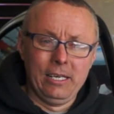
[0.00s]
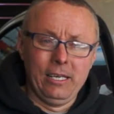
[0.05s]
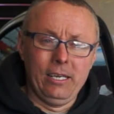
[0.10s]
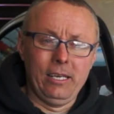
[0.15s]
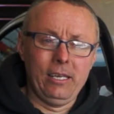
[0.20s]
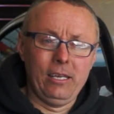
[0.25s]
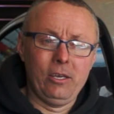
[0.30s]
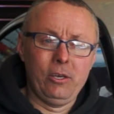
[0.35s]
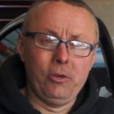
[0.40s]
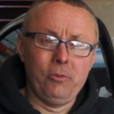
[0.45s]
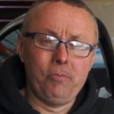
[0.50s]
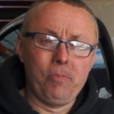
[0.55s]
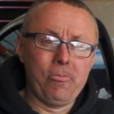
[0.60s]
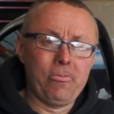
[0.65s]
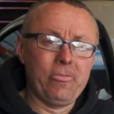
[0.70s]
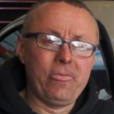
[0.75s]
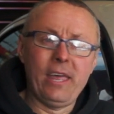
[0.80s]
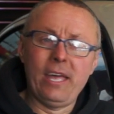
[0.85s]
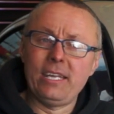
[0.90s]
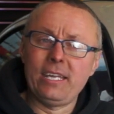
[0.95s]

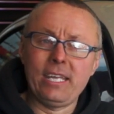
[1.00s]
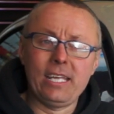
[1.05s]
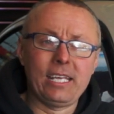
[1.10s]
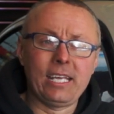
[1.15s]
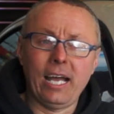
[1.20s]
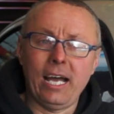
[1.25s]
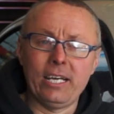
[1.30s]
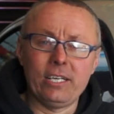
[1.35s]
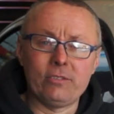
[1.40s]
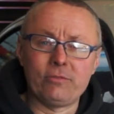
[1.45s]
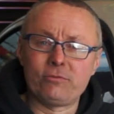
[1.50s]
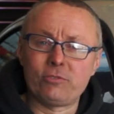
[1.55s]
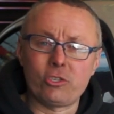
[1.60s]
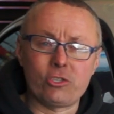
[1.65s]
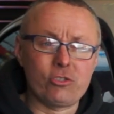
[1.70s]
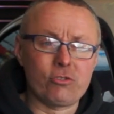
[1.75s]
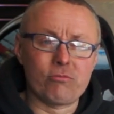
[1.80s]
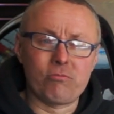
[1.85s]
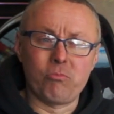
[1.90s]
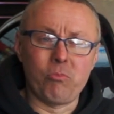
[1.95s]
Then it kind of
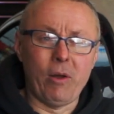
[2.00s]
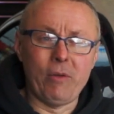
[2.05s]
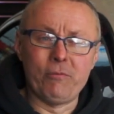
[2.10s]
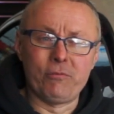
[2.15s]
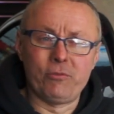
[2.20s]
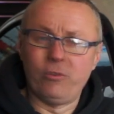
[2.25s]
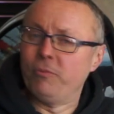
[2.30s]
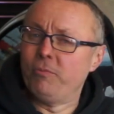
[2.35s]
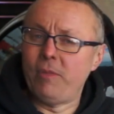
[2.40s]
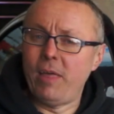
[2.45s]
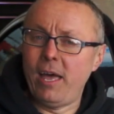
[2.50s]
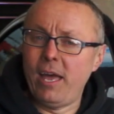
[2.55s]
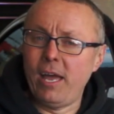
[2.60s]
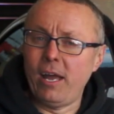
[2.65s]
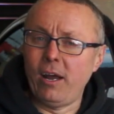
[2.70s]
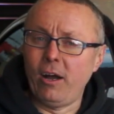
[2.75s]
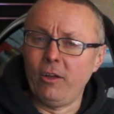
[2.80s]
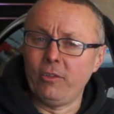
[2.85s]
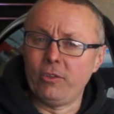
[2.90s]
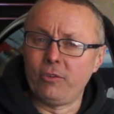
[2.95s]
just went from
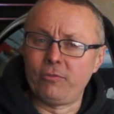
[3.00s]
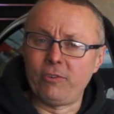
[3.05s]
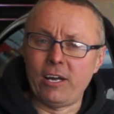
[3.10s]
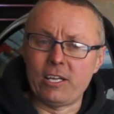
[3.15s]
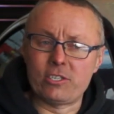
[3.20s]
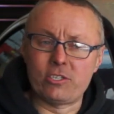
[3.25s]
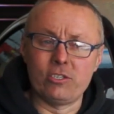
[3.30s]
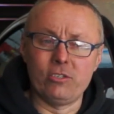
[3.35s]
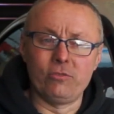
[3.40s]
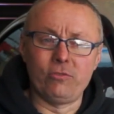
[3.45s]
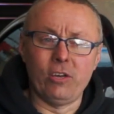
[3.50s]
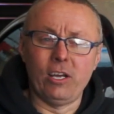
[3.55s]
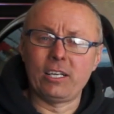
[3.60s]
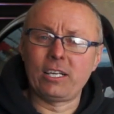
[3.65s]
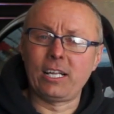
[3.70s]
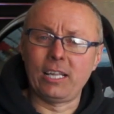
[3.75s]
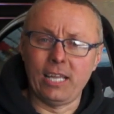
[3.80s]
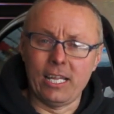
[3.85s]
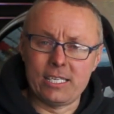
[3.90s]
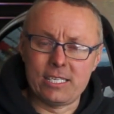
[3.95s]
there on the fact of
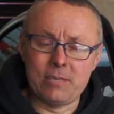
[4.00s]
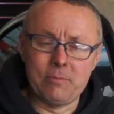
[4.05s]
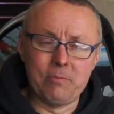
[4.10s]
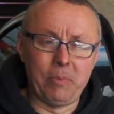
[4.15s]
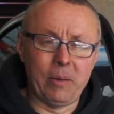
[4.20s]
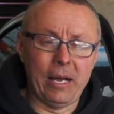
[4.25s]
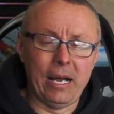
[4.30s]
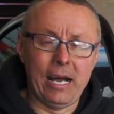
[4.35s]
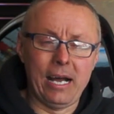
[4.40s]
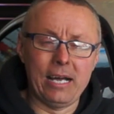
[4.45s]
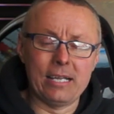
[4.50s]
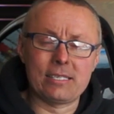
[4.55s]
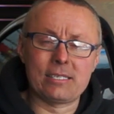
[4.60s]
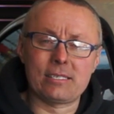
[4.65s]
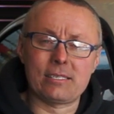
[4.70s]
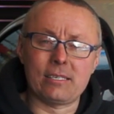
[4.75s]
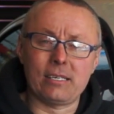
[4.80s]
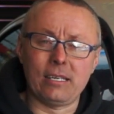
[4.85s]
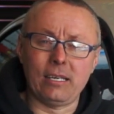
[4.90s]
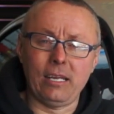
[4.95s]
collecting
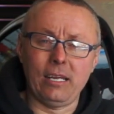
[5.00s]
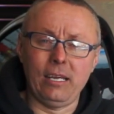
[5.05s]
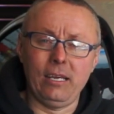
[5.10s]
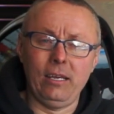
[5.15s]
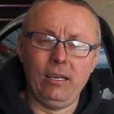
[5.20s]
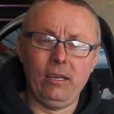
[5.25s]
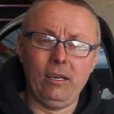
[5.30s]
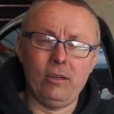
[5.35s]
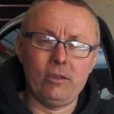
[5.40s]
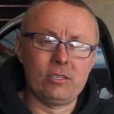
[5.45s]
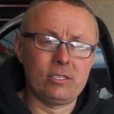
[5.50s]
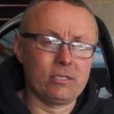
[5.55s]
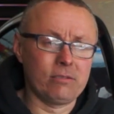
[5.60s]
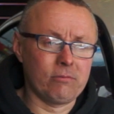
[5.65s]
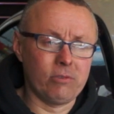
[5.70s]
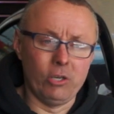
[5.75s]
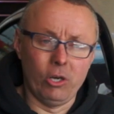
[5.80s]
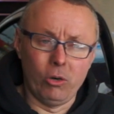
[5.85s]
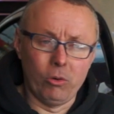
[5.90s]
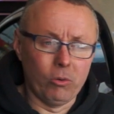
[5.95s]
parts, and
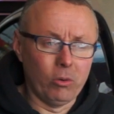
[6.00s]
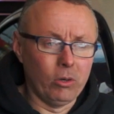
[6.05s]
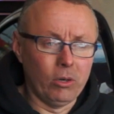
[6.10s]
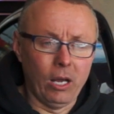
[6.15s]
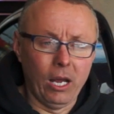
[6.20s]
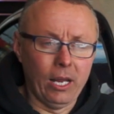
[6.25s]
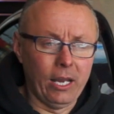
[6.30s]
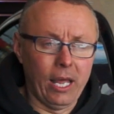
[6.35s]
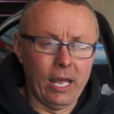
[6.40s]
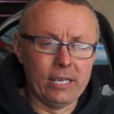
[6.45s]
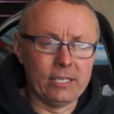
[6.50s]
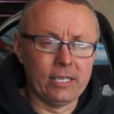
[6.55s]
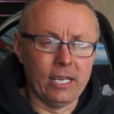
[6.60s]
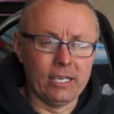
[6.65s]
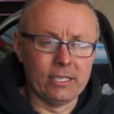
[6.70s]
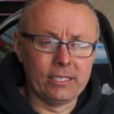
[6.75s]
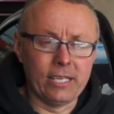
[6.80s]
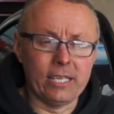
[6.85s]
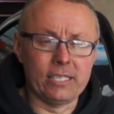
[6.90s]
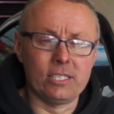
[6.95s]

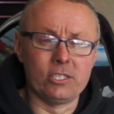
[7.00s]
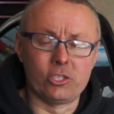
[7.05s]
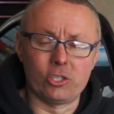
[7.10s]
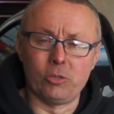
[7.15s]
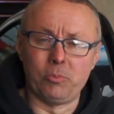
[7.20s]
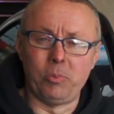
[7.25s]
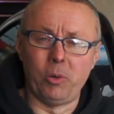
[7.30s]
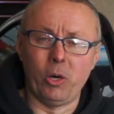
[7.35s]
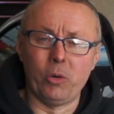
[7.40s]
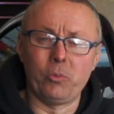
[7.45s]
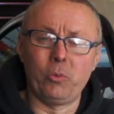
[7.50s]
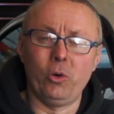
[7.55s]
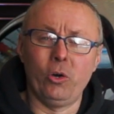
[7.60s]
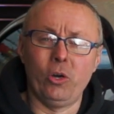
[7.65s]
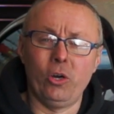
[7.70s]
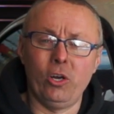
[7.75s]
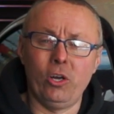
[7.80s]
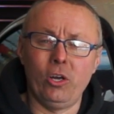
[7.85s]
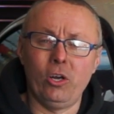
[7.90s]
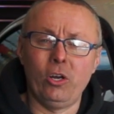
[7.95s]
getting to the point
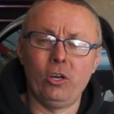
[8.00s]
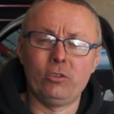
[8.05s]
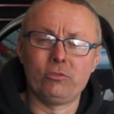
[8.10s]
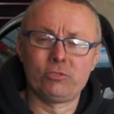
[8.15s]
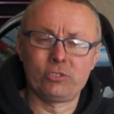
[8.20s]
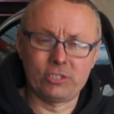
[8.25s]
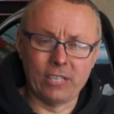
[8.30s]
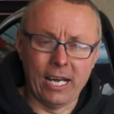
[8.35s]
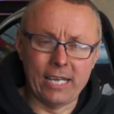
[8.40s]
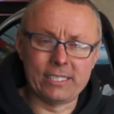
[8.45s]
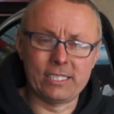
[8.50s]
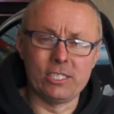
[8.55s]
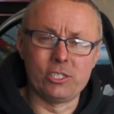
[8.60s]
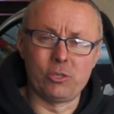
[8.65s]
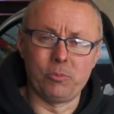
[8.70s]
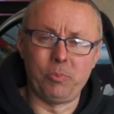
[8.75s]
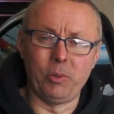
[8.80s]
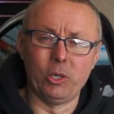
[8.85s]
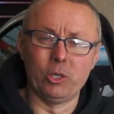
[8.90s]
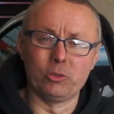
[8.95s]
where starting to
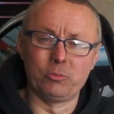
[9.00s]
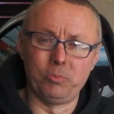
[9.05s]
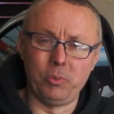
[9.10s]
build.